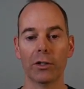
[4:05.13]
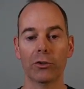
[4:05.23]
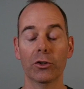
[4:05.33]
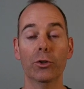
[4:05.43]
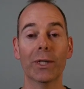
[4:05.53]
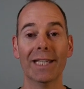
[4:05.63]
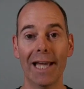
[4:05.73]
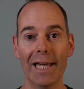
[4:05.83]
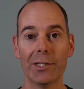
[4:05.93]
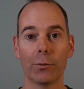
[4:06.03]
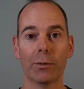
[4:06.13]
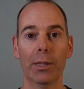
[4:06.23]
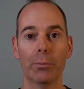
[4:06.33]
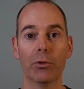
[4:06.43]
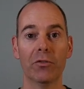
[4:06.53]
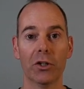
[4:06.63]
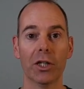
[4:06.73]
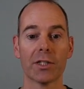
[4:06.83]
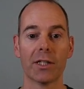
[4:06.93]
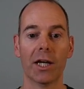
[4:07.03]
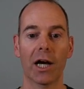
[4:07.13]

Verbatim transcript: Are you engaging with people first?